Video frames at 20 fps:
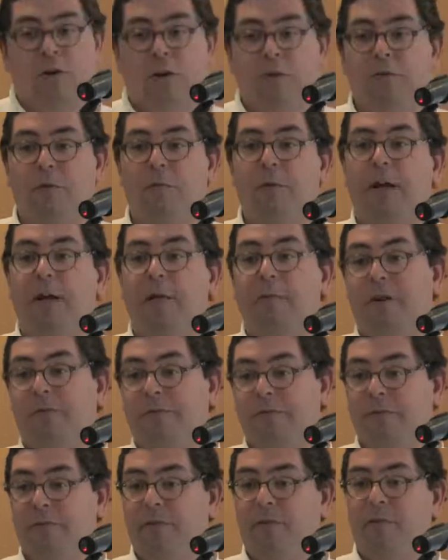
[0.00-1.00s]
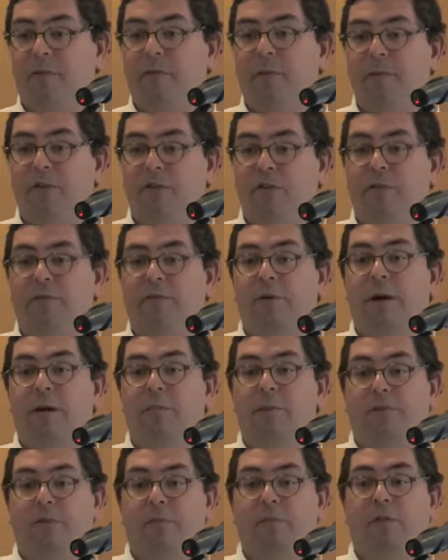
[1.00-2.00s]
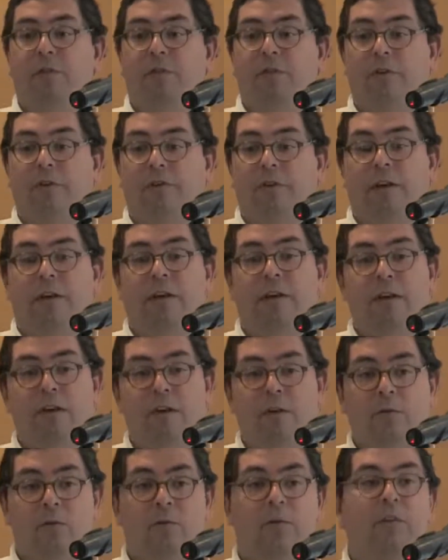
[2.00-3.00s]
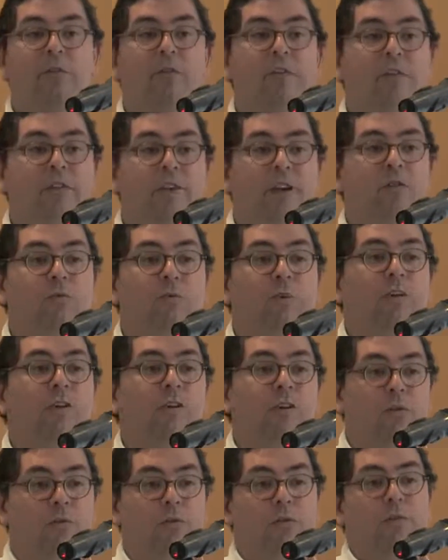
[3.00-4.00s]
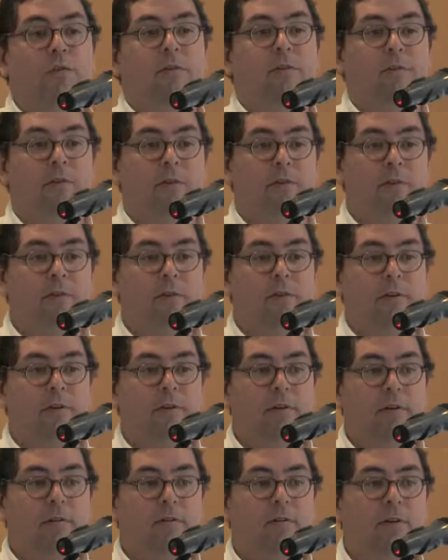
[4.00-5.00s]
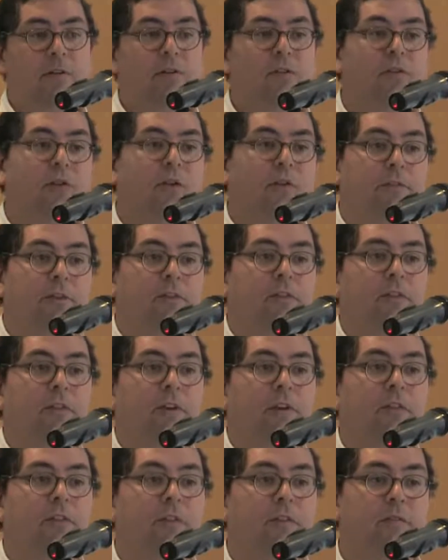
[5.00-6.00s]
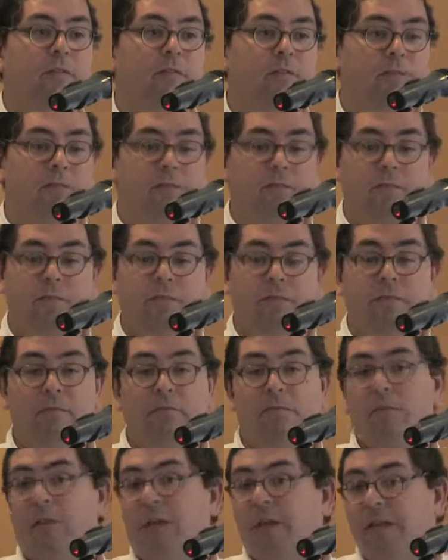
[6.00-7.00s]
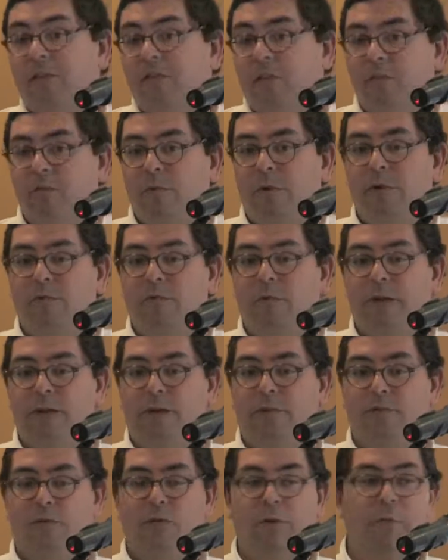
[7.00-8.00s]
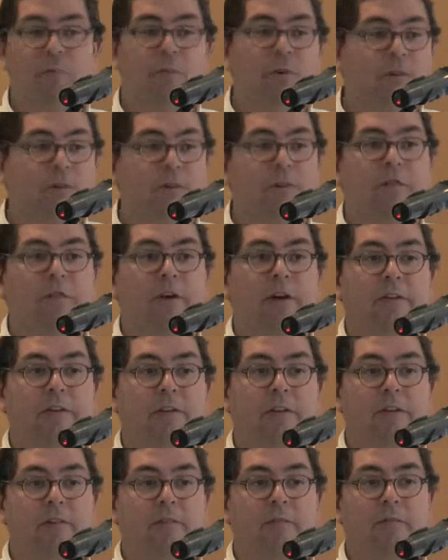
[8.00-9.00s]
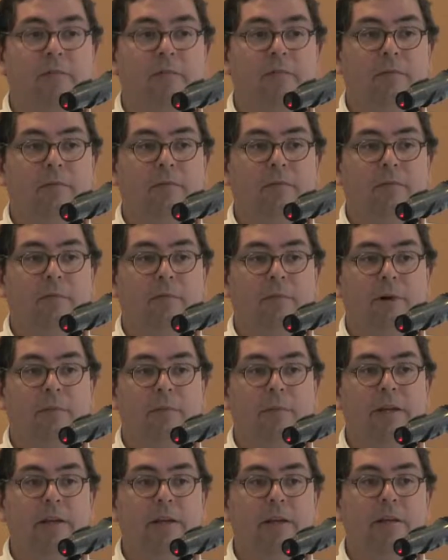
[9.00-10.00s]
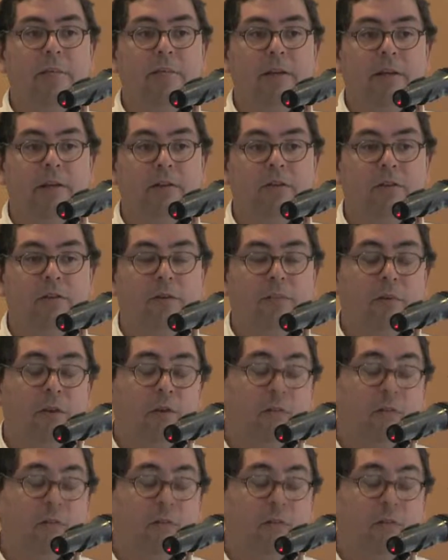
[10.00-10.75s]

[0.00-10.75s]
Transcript: a call from IMF, from the mission of IMF in Portugal, saying, we want to discuss with you. What is your views on this? And that's one way of doing policy advising while being independent on the